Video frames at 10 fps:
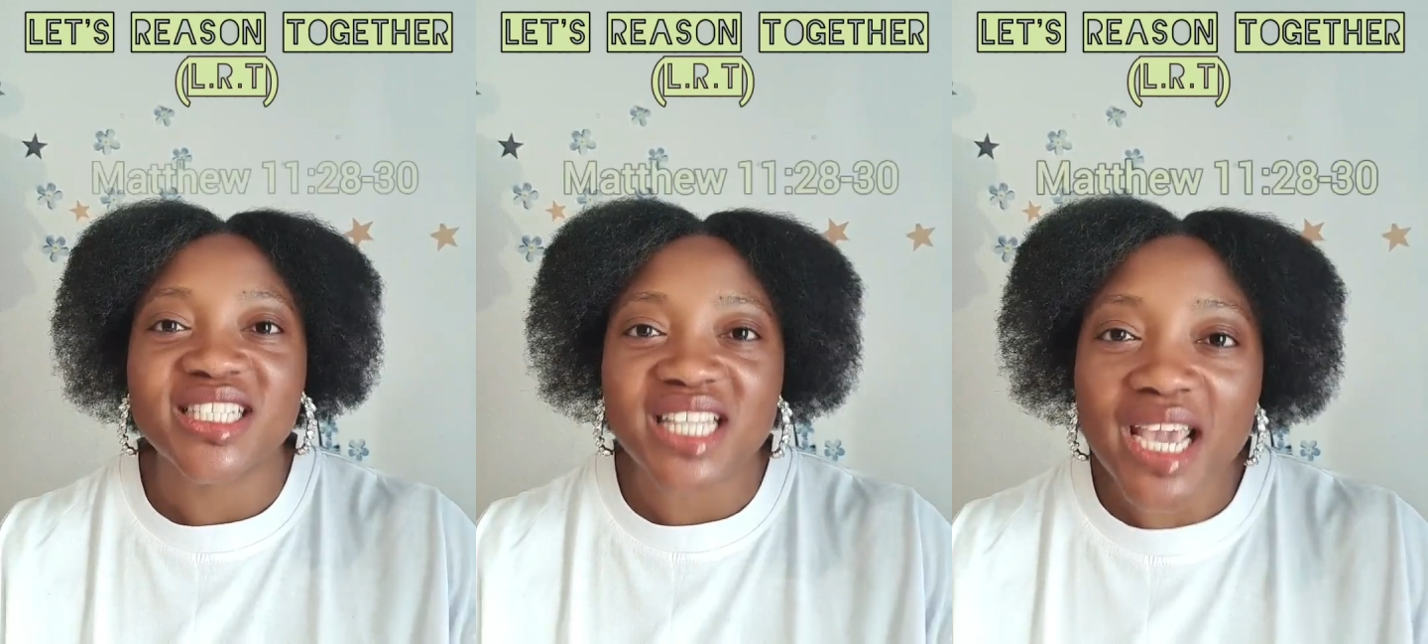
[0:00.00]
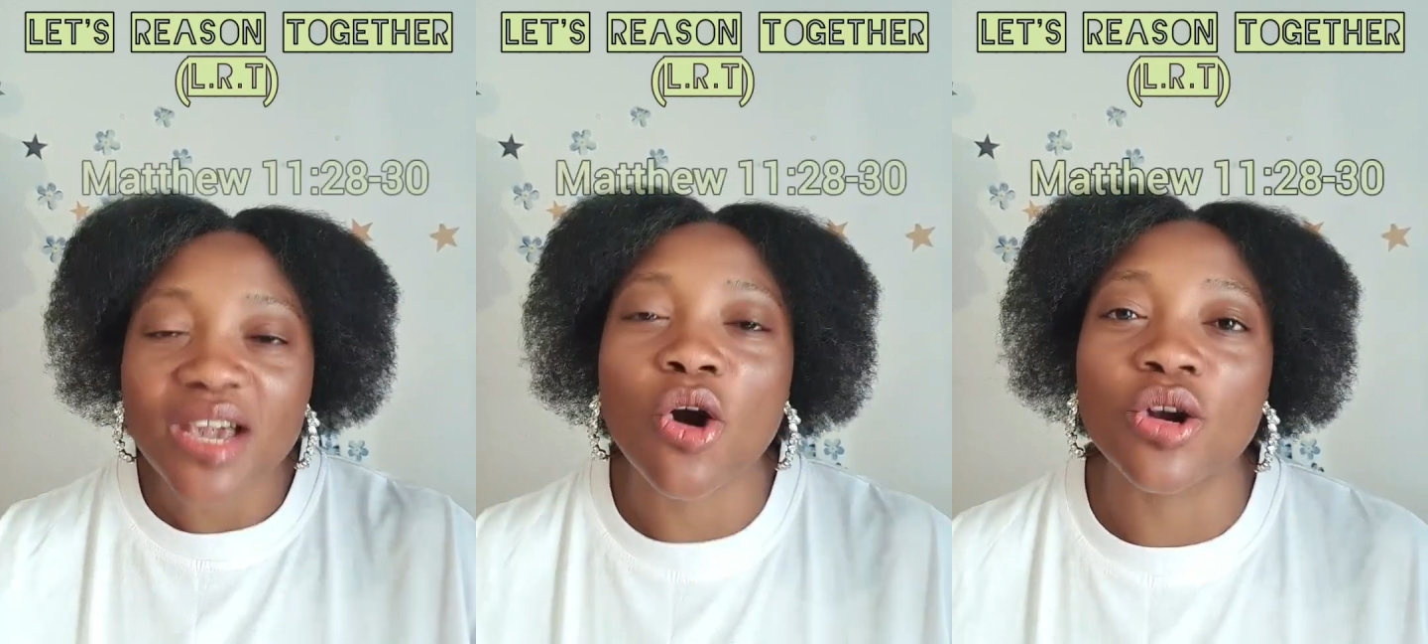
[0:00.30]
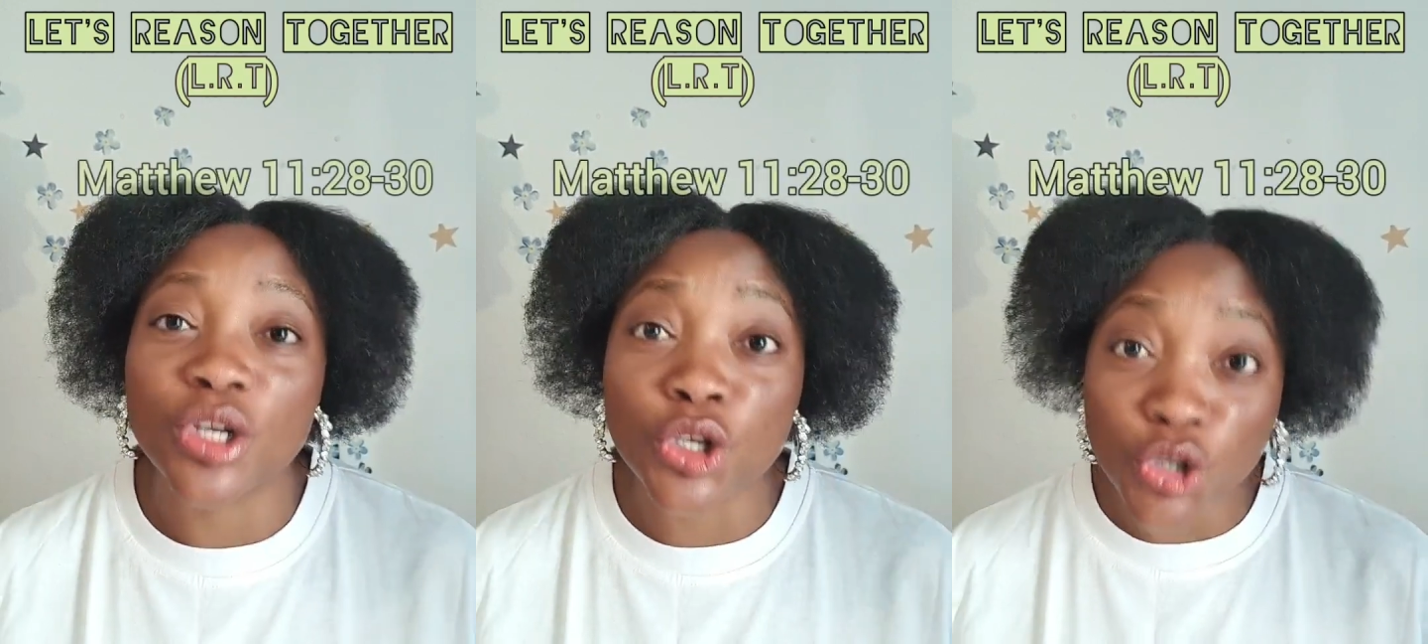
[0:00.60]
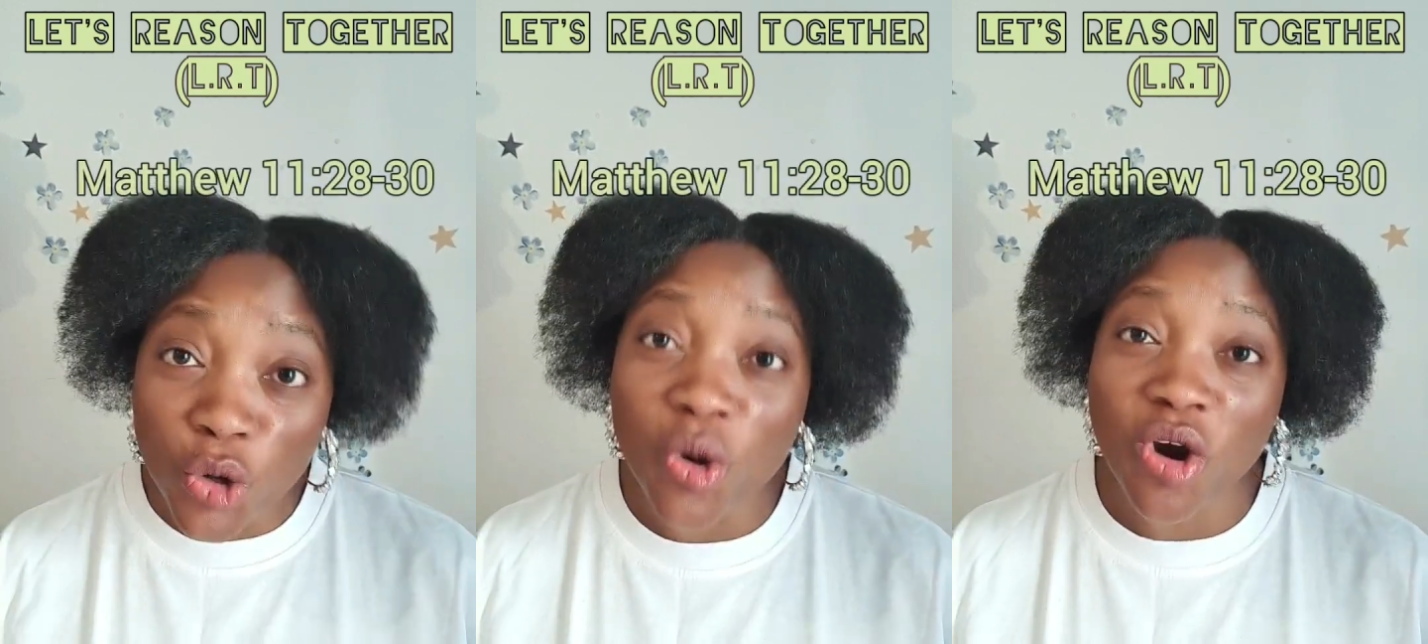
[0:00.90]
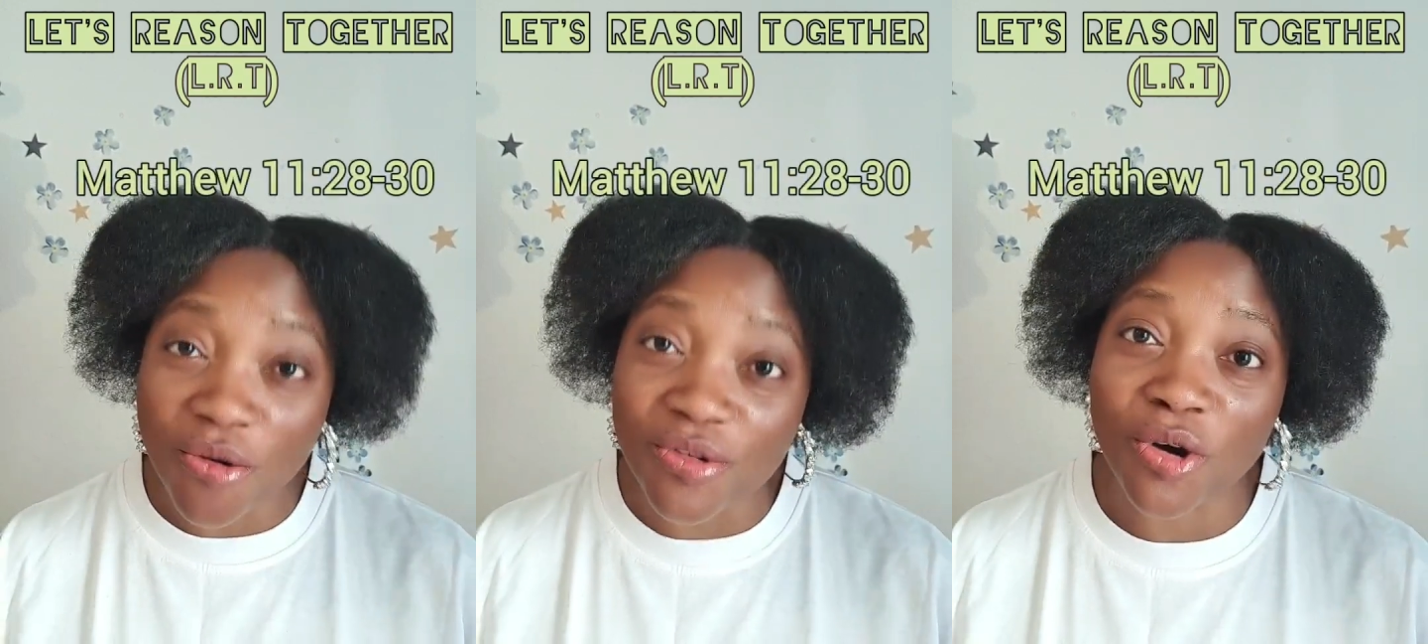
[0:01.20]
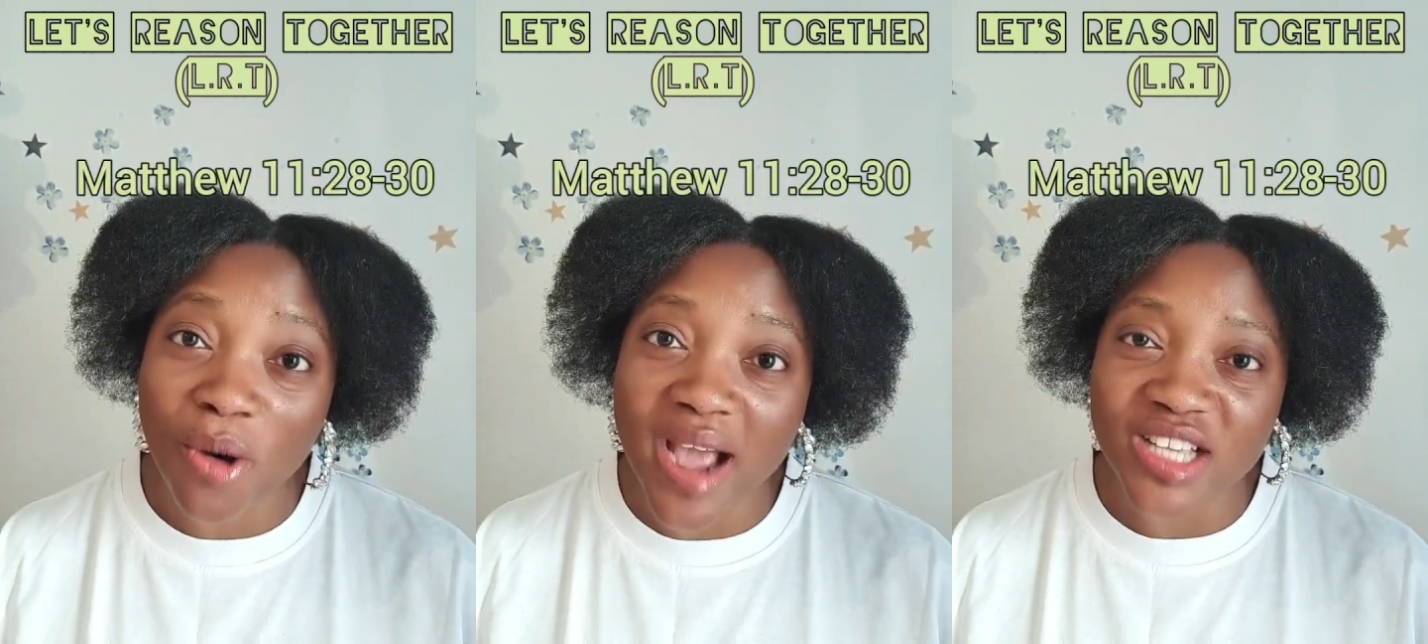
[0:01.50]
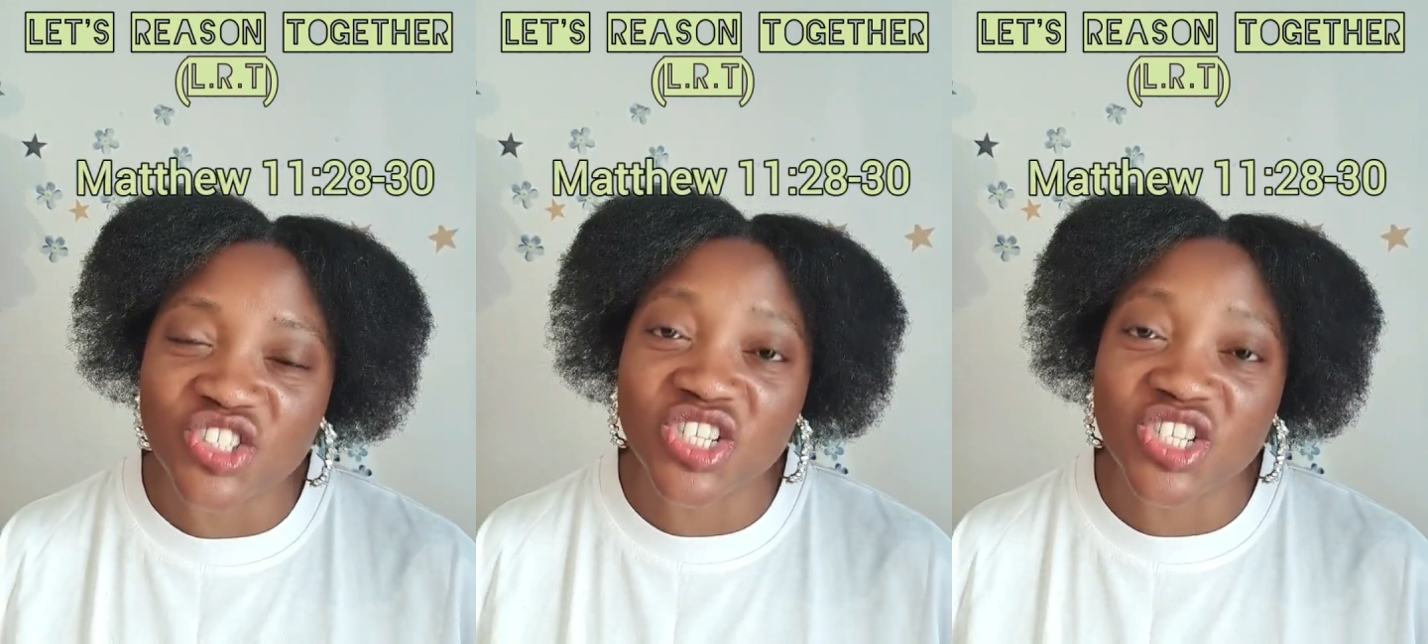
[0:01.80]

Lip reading: take on the yoke of Christ.